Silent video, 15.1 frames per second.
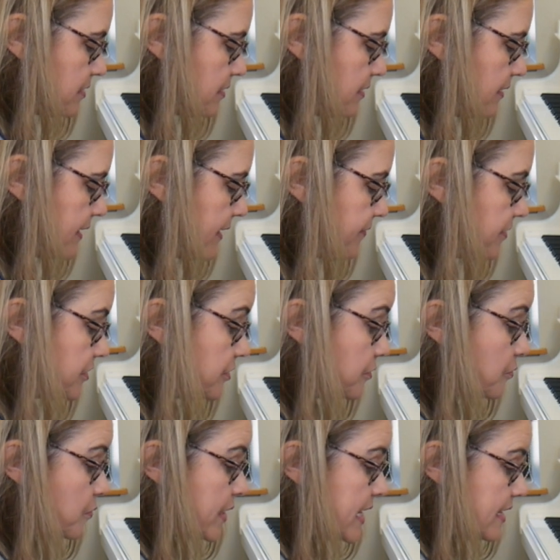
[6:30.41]
to the left and
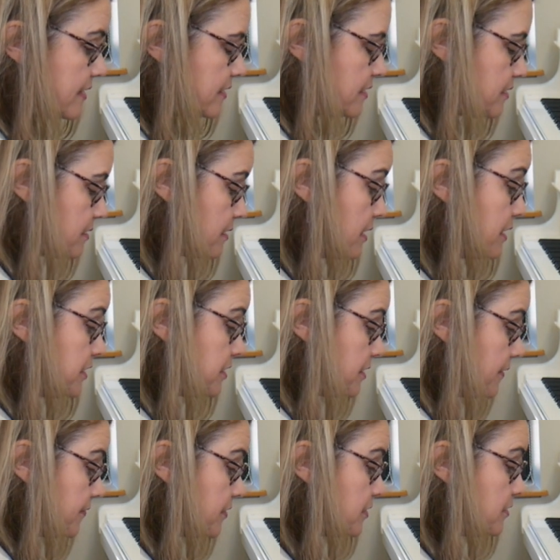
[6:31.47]
your weight is
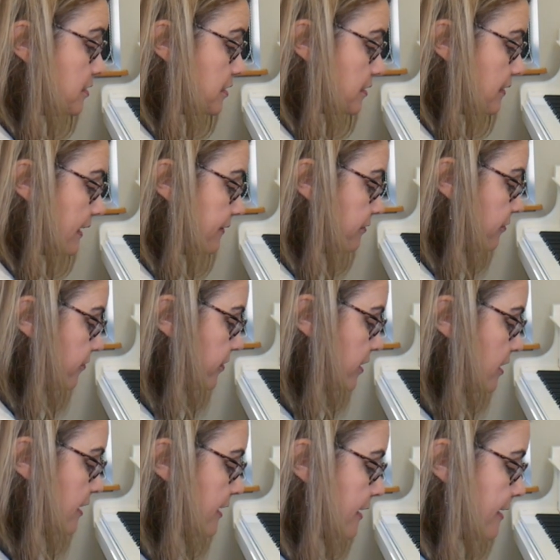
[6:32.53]
shifted to your left foot.